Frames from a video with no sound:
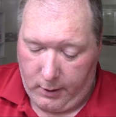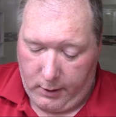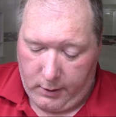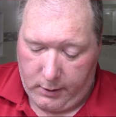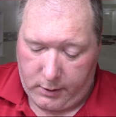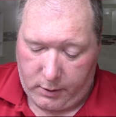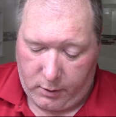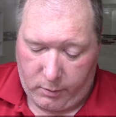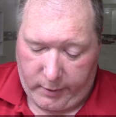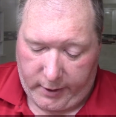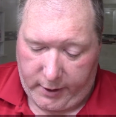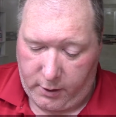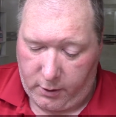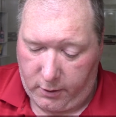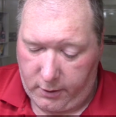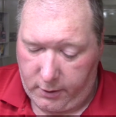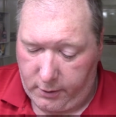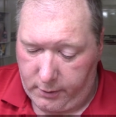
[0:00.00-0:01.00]
So my
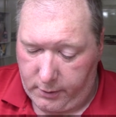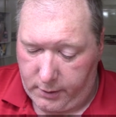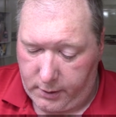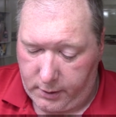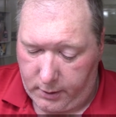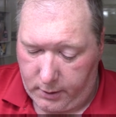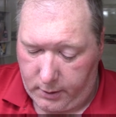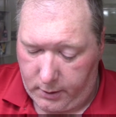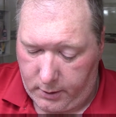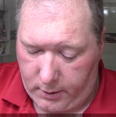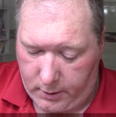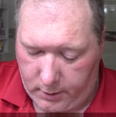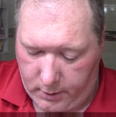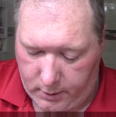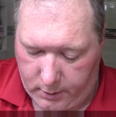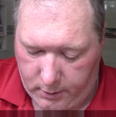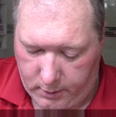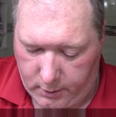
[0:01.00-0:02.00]
daughter's
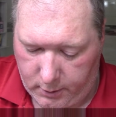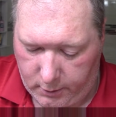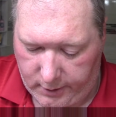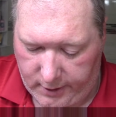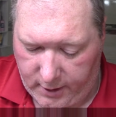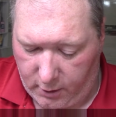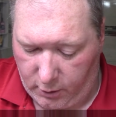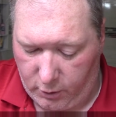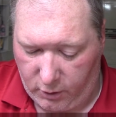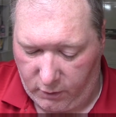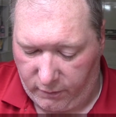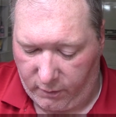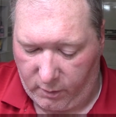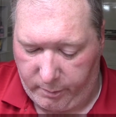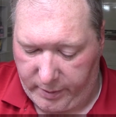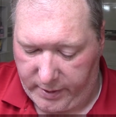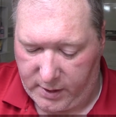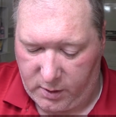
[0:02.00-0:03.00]
trying to look
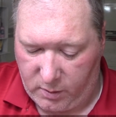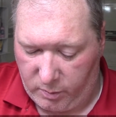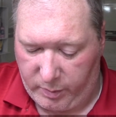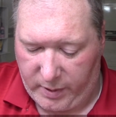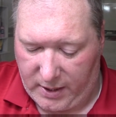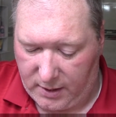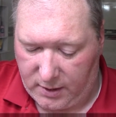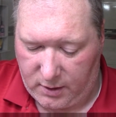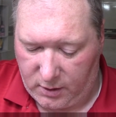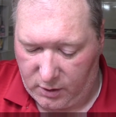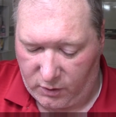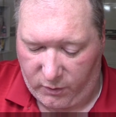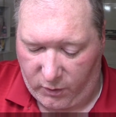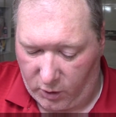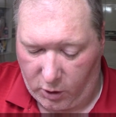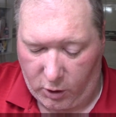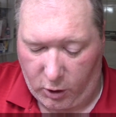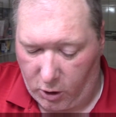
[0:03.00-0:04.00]
for bits and pieces
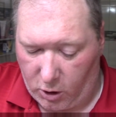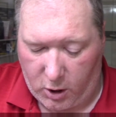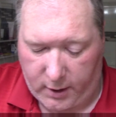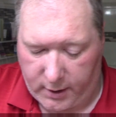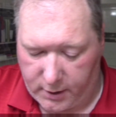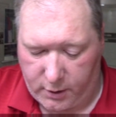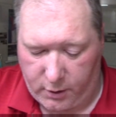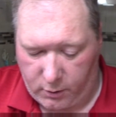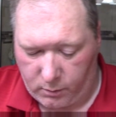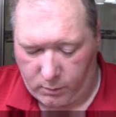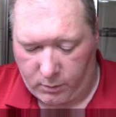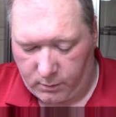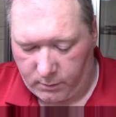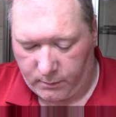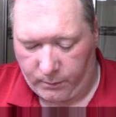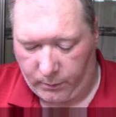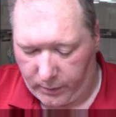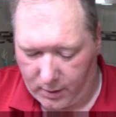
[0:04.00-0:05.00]
for her
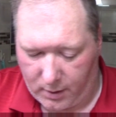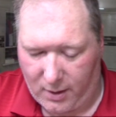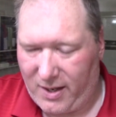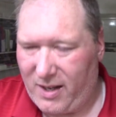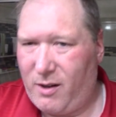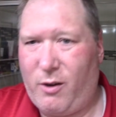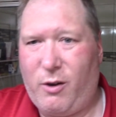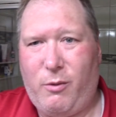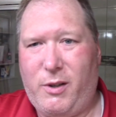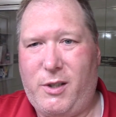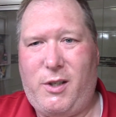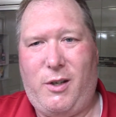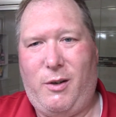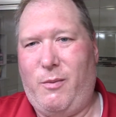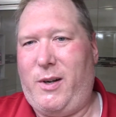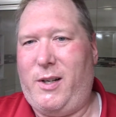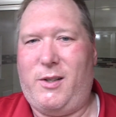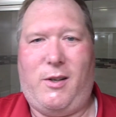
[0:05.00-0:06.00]
costume. I don't know what she
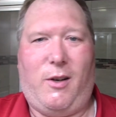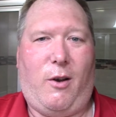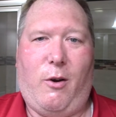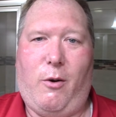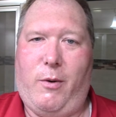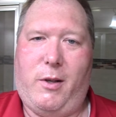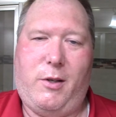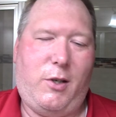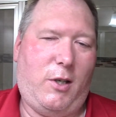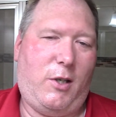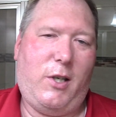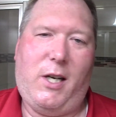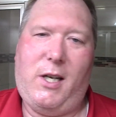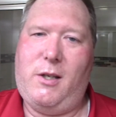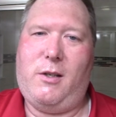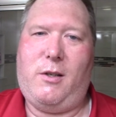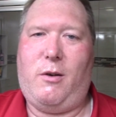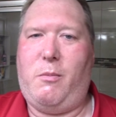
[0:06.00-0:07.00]
wants to go with. She
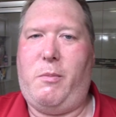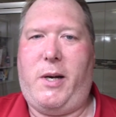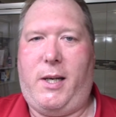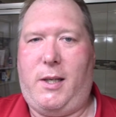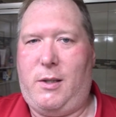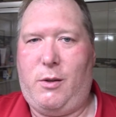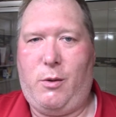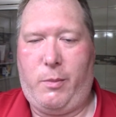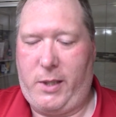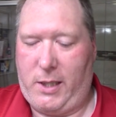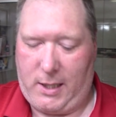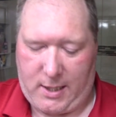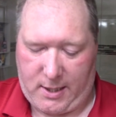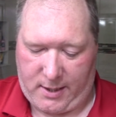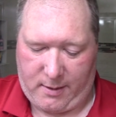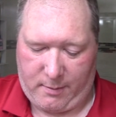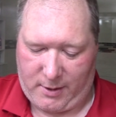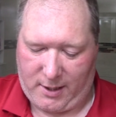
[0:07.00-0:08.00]
changes her mind so many
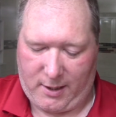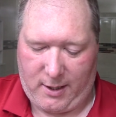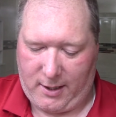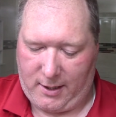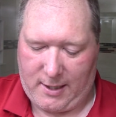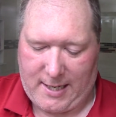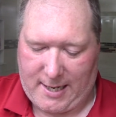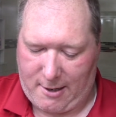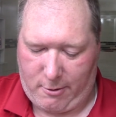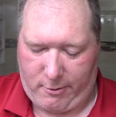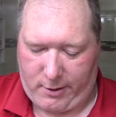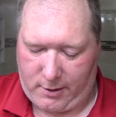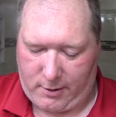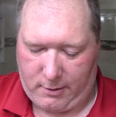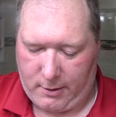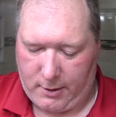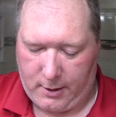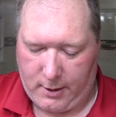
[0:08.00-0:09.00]
times. I think now
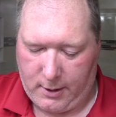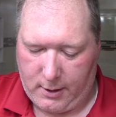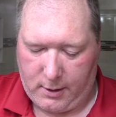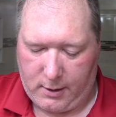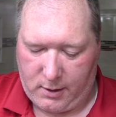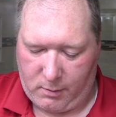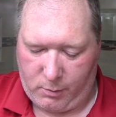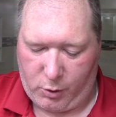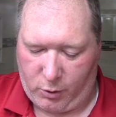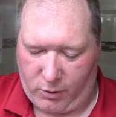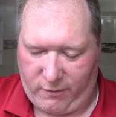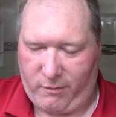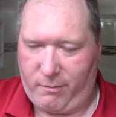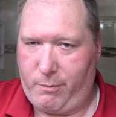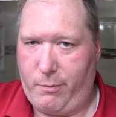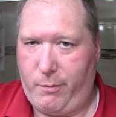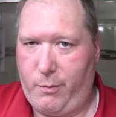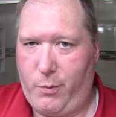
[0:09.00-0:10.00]
it's some sort
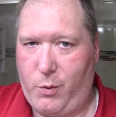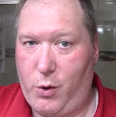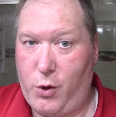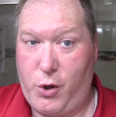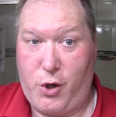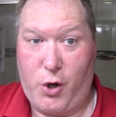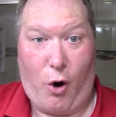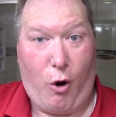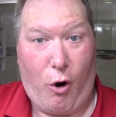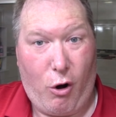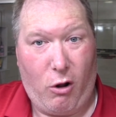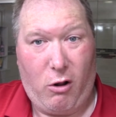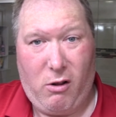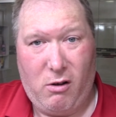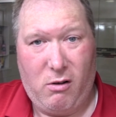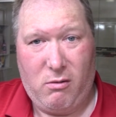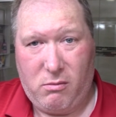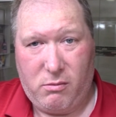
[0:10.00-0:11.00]
of
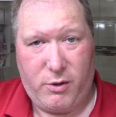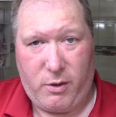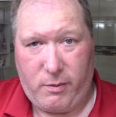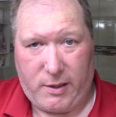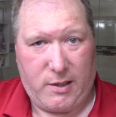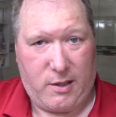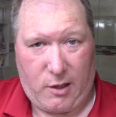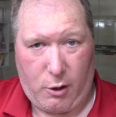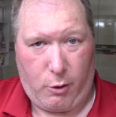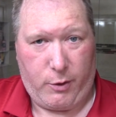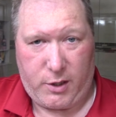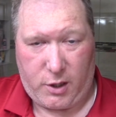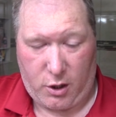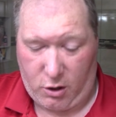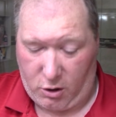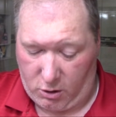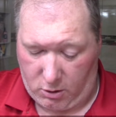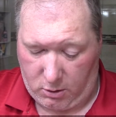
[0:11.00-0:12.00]
doll. She wants to go as a
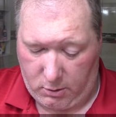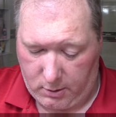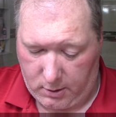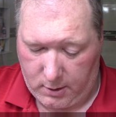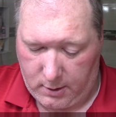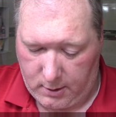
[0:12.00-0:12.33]
doll.